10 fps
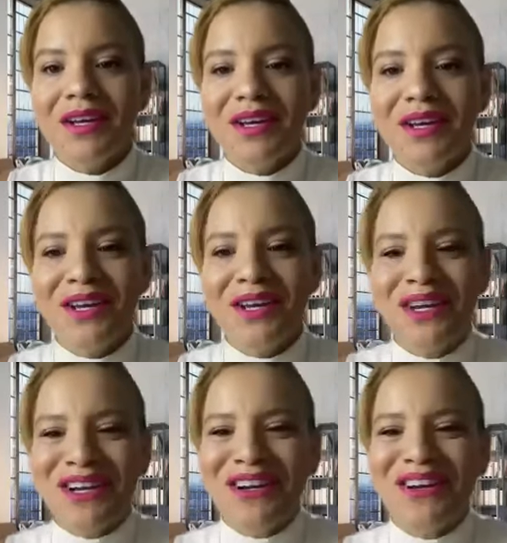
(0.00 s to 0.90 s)

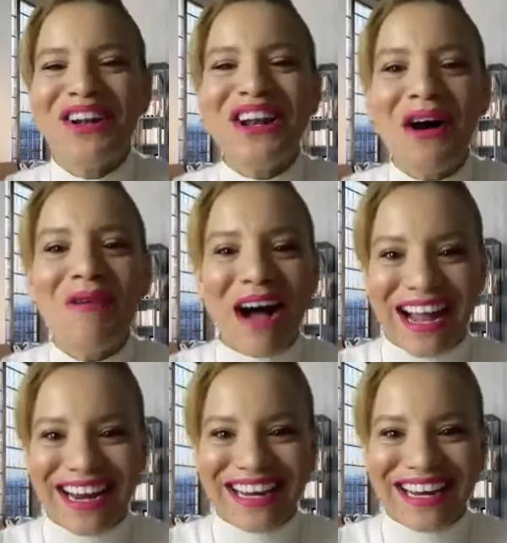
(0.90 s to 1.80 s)
nobody.
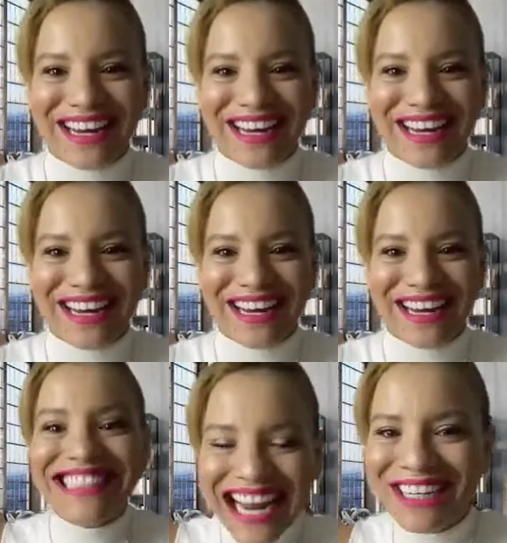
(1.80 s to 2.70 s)

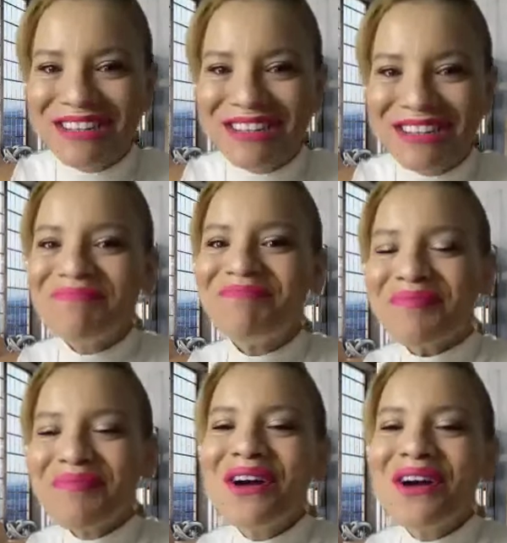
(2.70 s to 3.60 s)
Exactly.
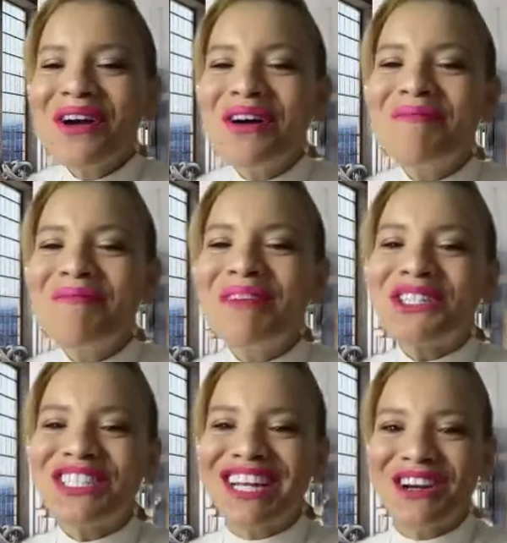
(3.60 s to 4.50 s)
I'll make sure you're
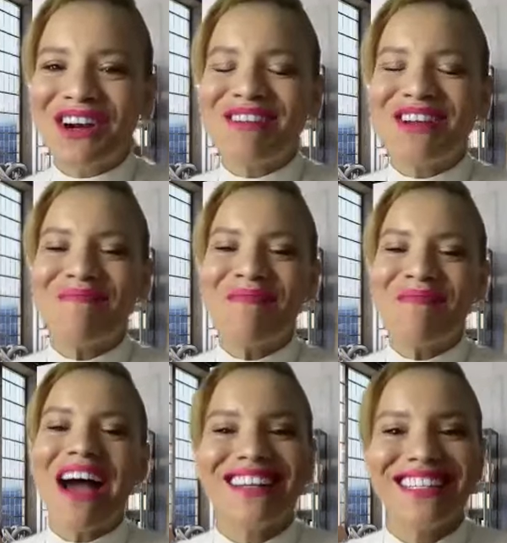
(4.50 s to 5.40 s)
sending your your
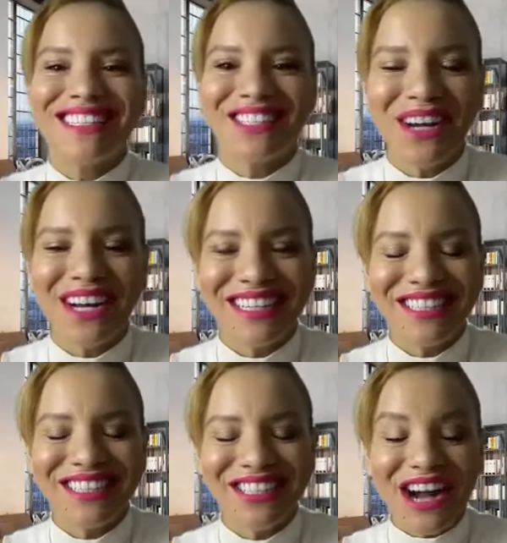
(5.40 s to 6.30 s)
panelists to
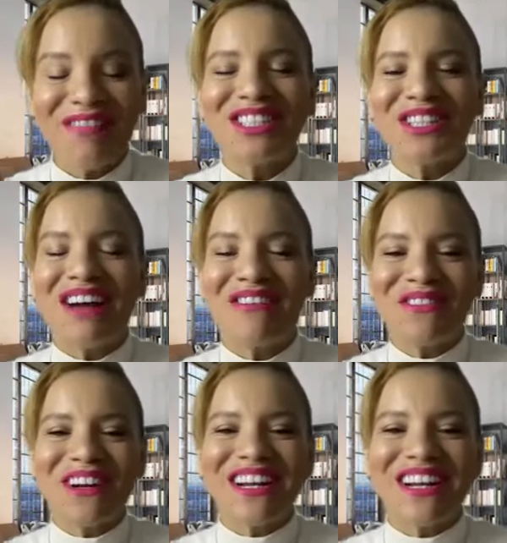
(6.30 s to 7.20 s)
uh, your comments to
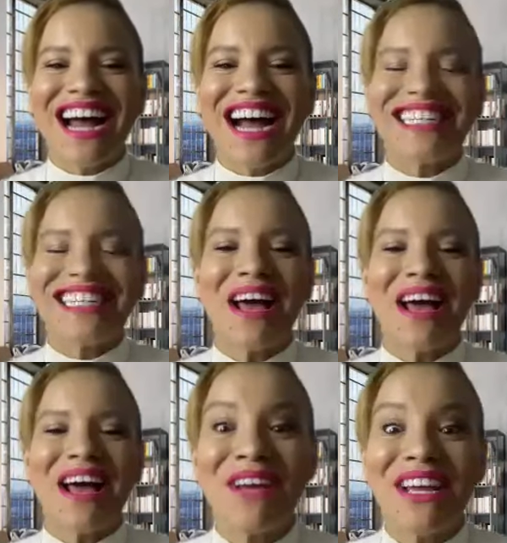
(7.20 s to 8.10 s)
everyone, not just
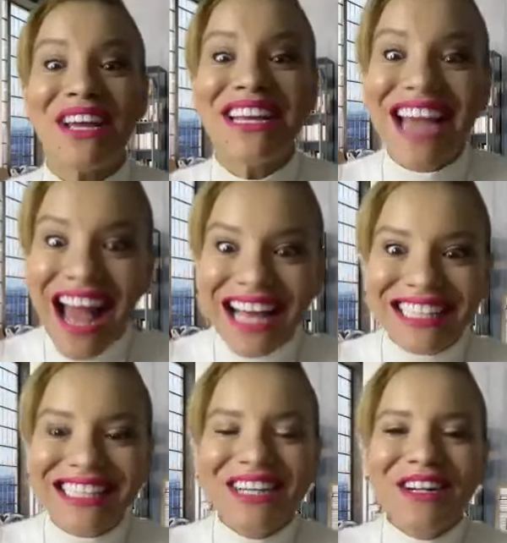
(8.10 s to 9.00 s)
panelists. But
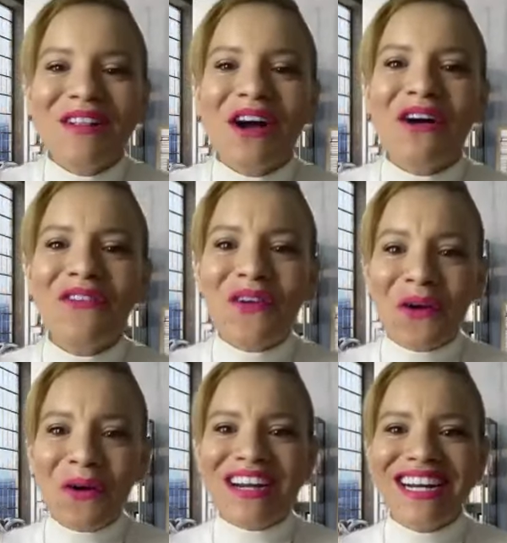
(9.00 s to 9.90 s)
yes, of
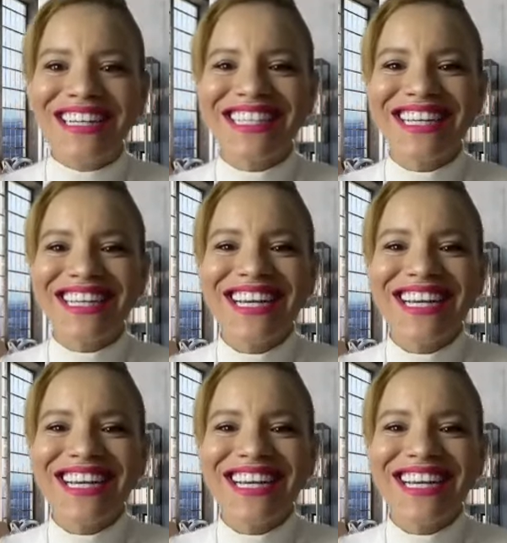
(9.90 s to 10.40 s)
course.